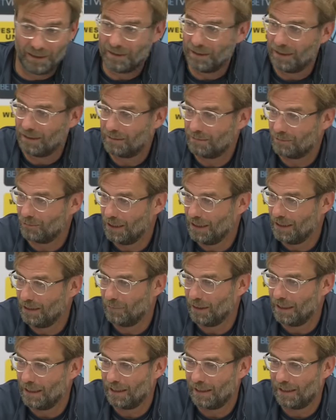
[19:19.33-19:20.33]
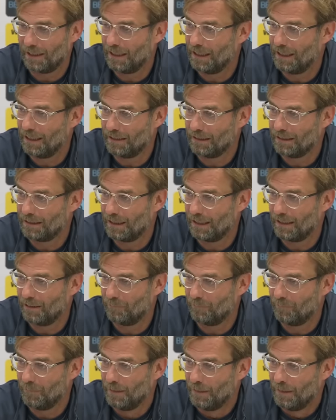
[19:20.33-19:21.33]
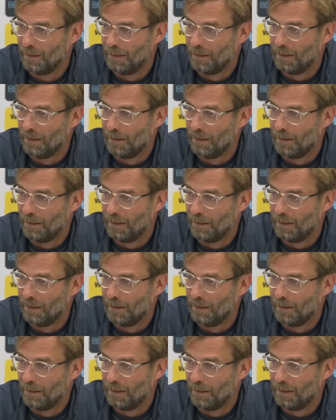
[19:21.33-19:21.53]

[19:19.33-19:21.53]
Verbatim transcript: He did really well. And um,